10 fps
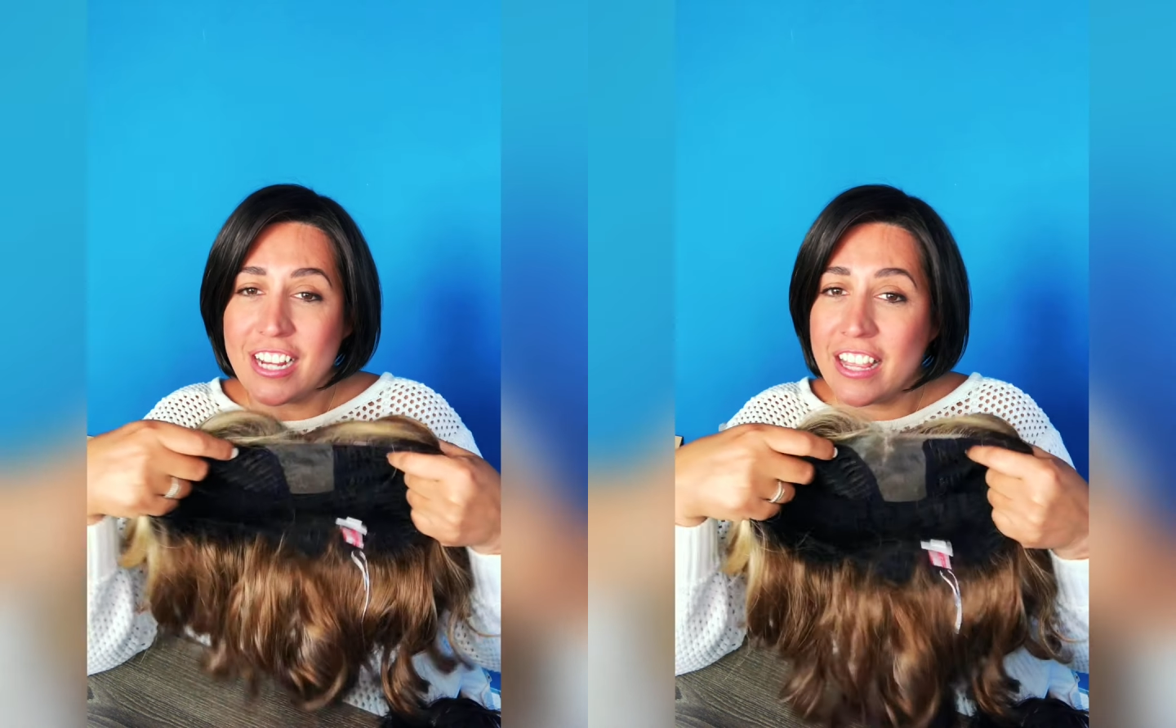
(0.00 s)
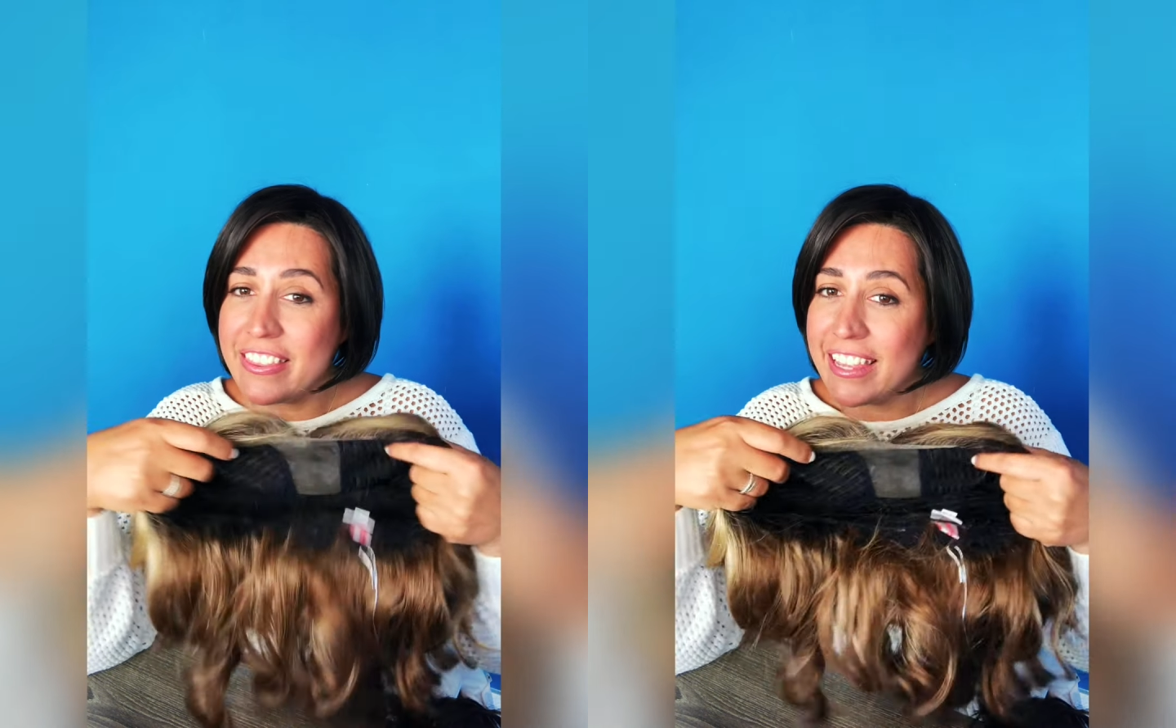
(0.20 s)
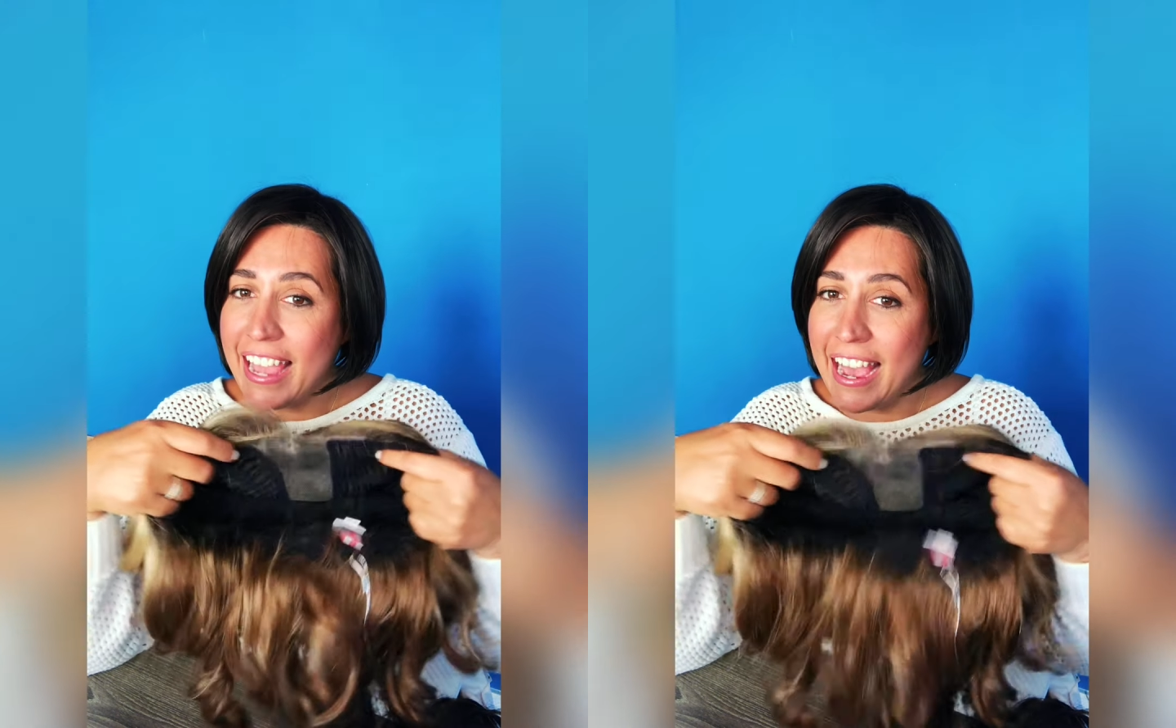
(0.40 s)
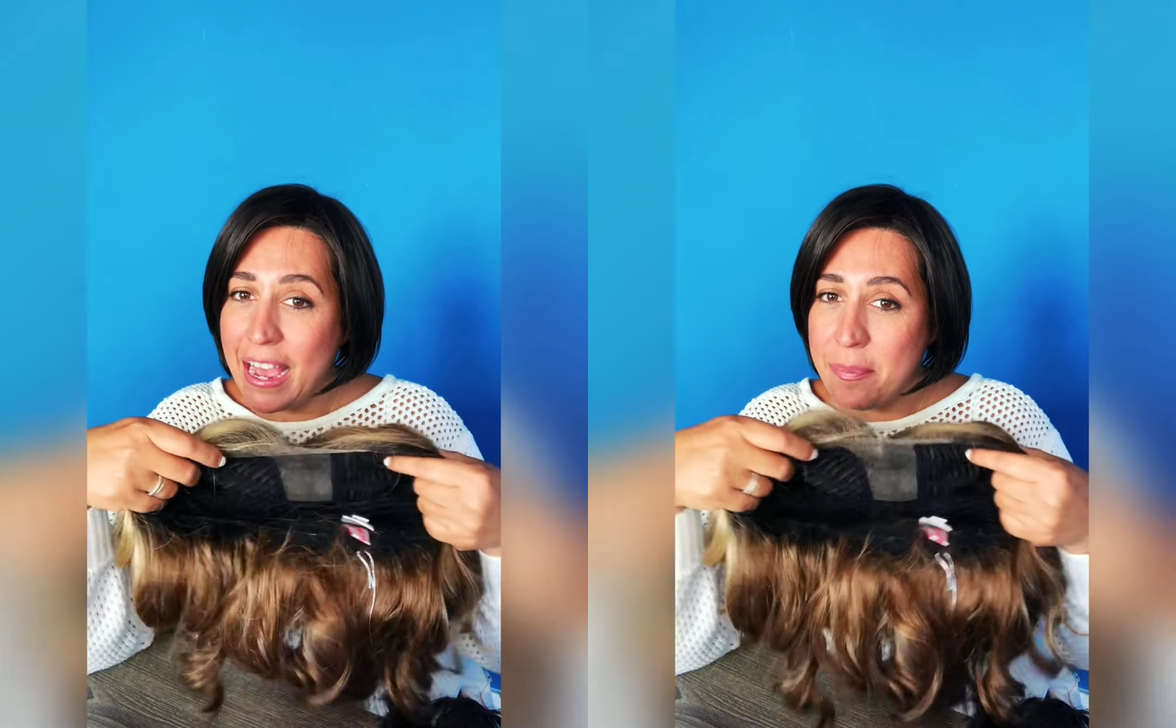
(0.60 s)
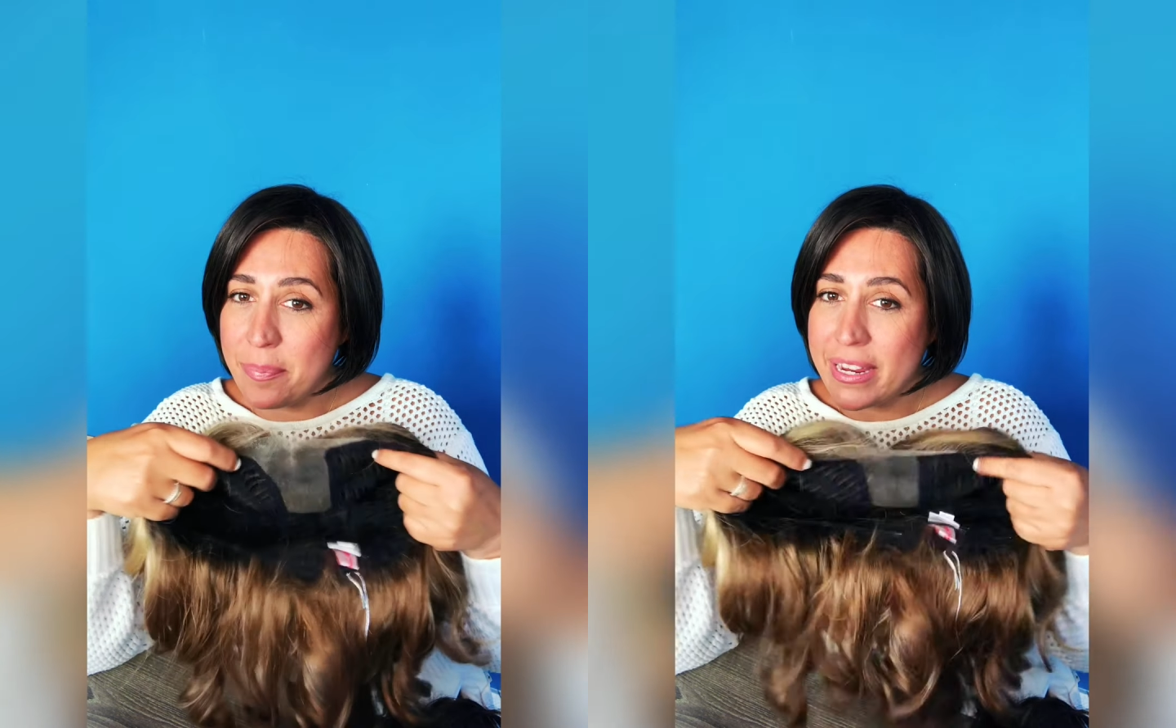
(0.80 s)
and the
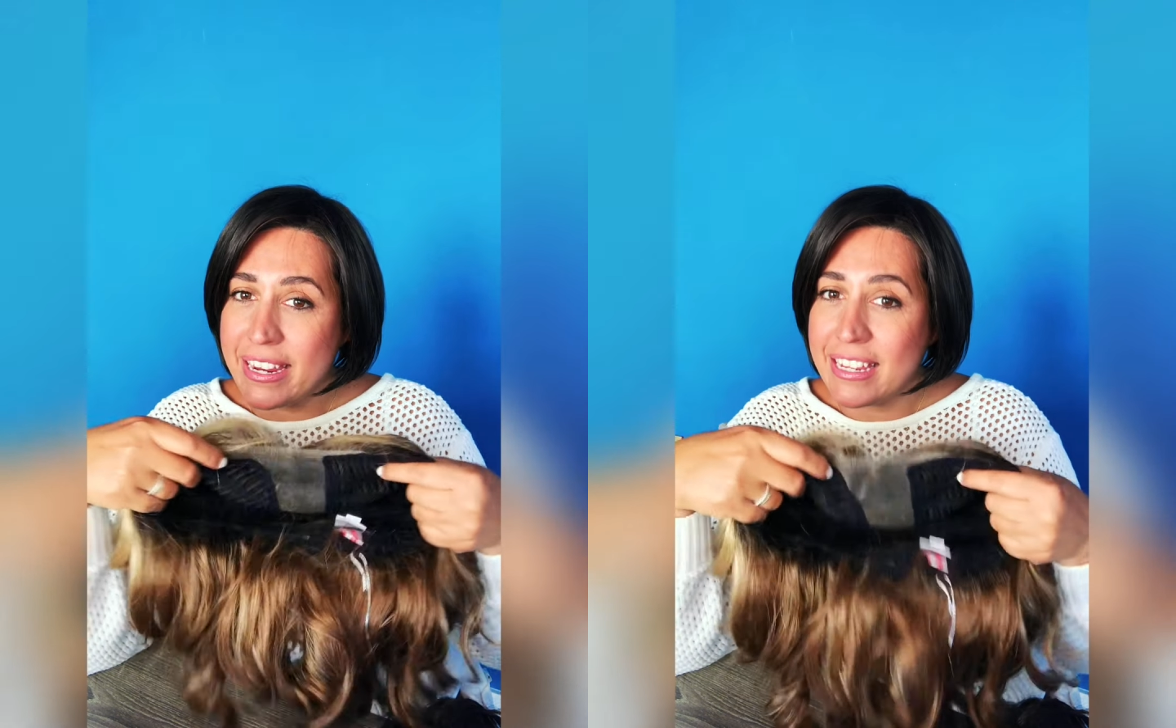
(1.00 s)
cap